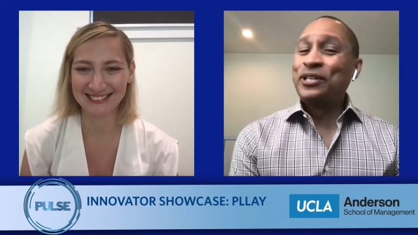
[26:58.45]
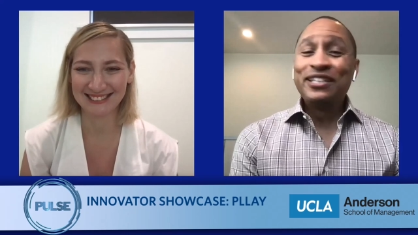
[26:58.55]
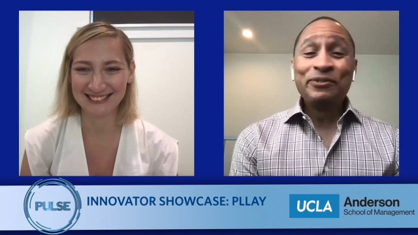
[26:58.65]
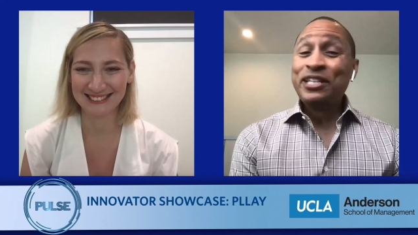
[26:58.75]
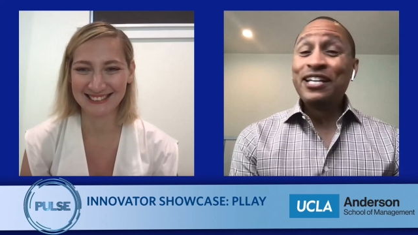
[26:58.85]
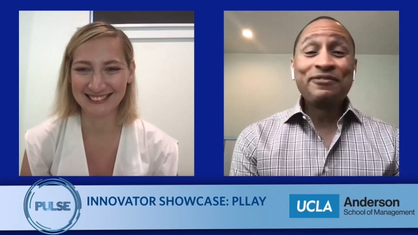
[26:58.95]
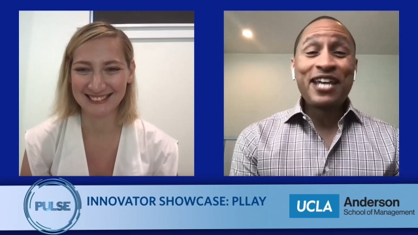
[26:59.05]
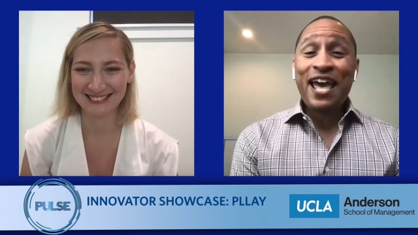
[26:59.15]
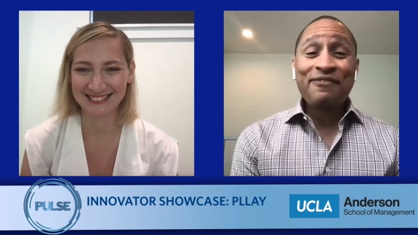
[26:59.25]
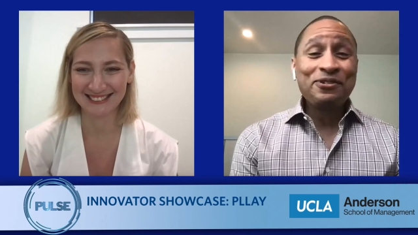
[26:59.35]
Speaker 1: We'd
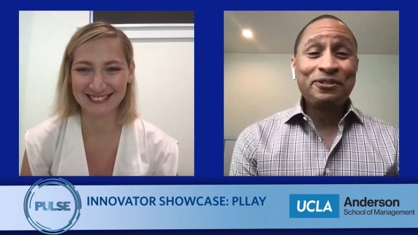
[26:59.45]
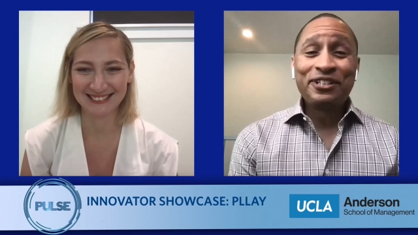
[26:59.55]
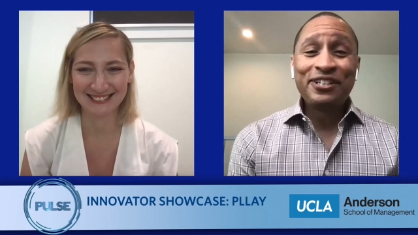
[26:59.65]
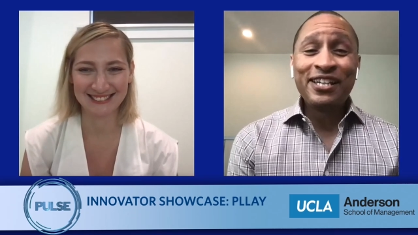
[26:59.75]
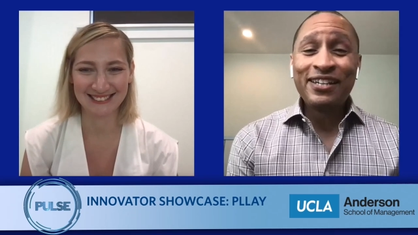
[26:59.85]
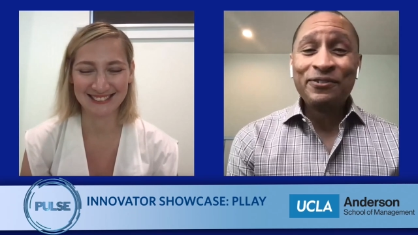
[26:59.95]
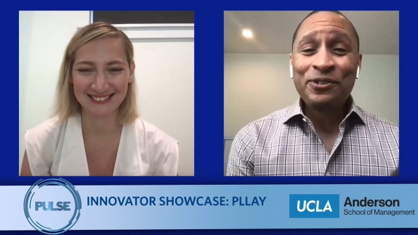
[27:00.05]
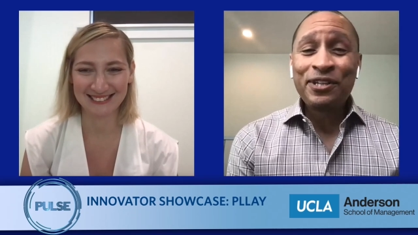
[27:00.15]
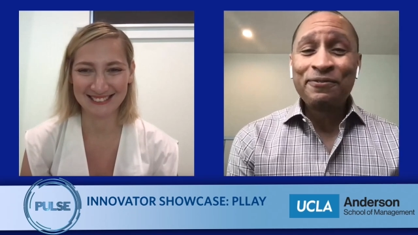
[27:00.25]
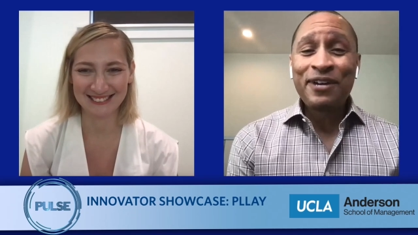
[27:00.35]
love to have you.
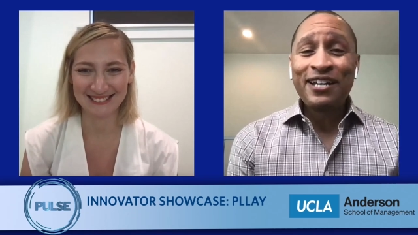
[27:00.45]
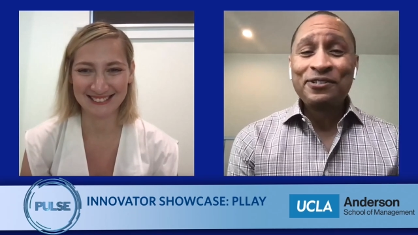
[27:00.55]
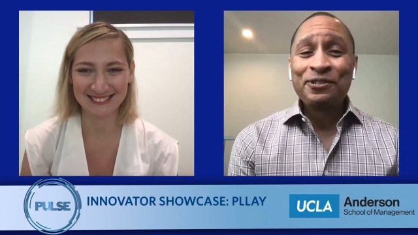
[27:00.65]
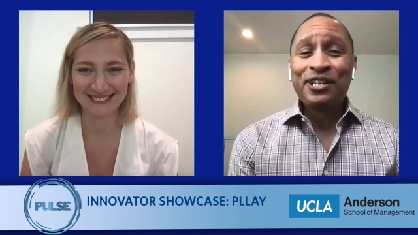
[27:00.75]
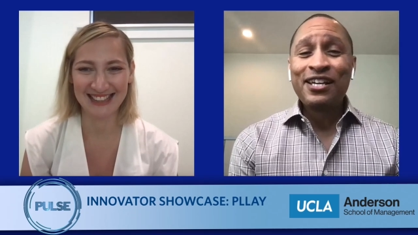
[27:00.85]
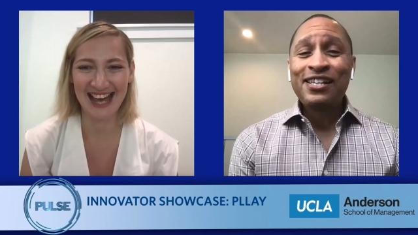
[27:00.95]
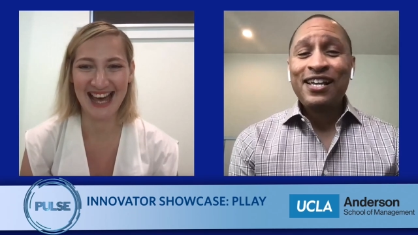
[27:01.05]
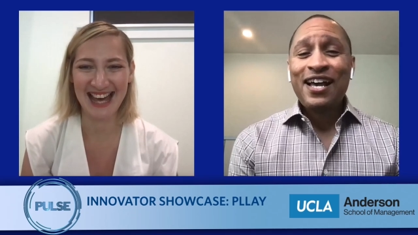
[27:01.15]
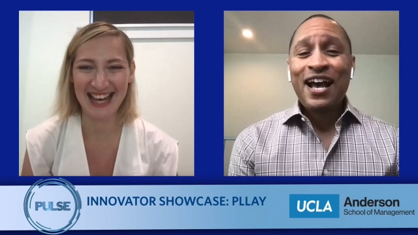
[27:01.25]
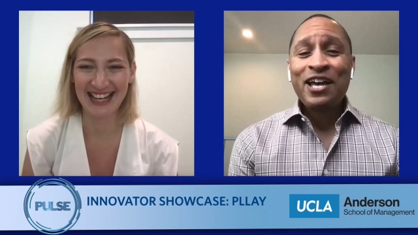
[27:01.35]
You can find us on the
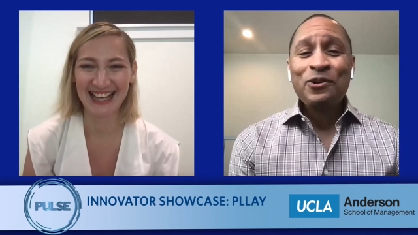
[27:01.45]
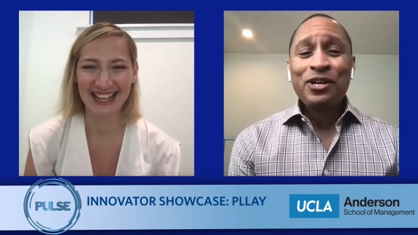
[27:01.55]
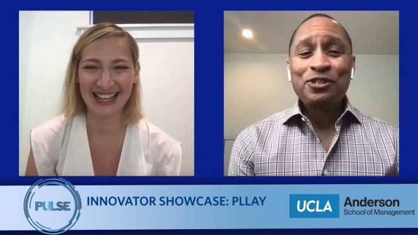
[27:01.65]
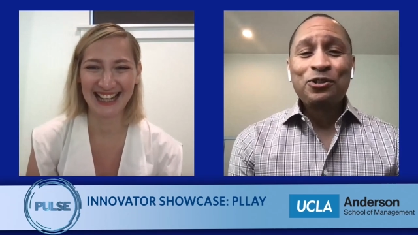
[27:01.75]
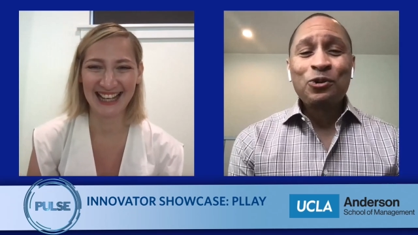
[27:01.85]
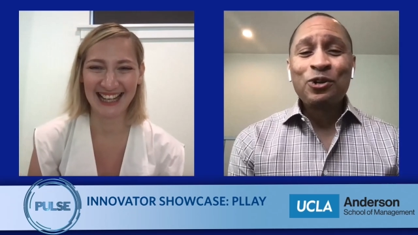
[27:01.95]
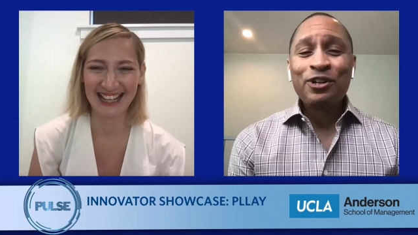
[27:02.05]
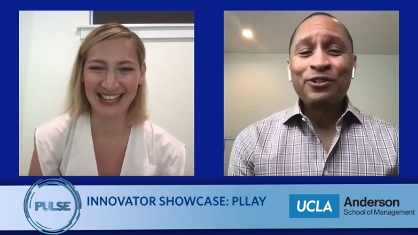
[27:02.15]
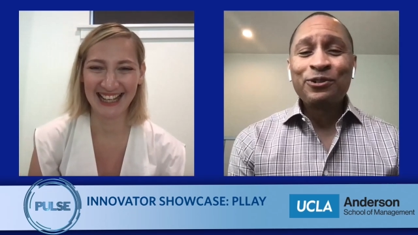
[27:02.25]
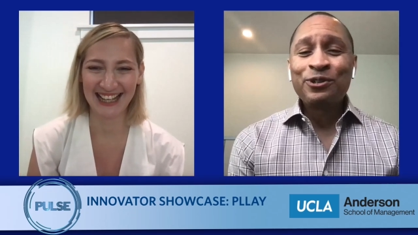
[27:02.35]
iOS
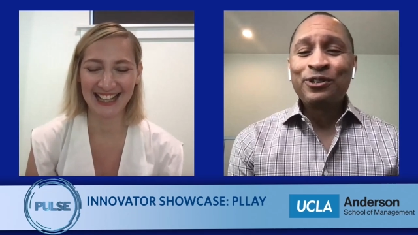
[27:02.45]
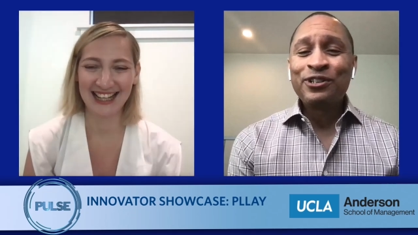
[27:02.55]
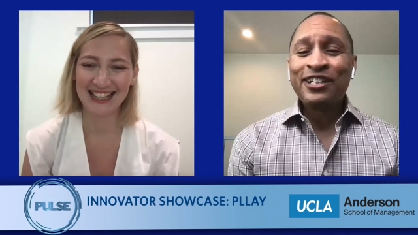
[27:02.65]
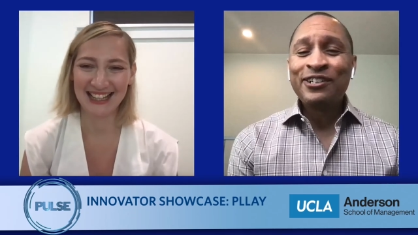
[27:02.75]
store or